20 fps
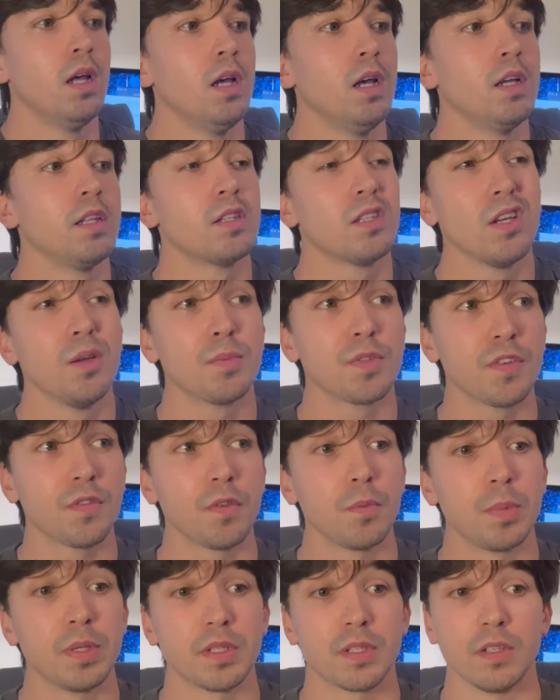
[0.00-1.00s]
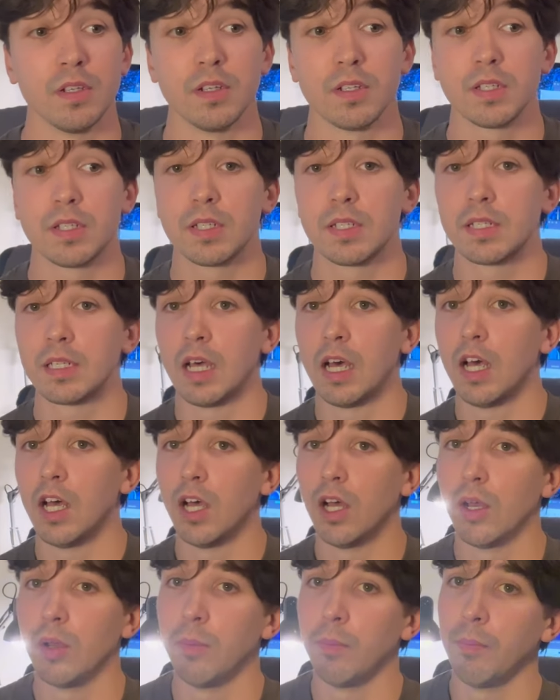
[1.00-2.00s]
in terms of the business,
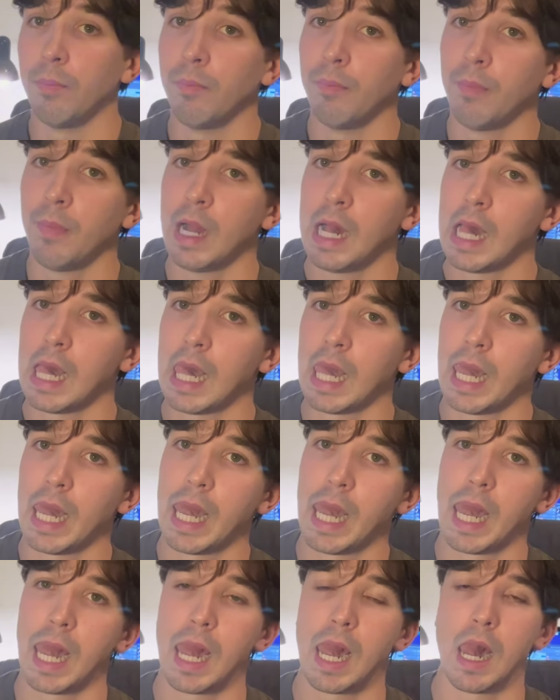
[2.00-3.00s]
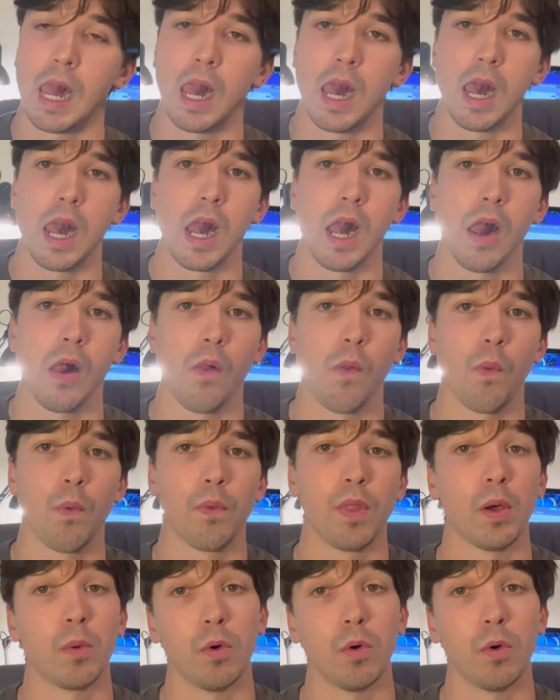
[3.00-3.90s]
there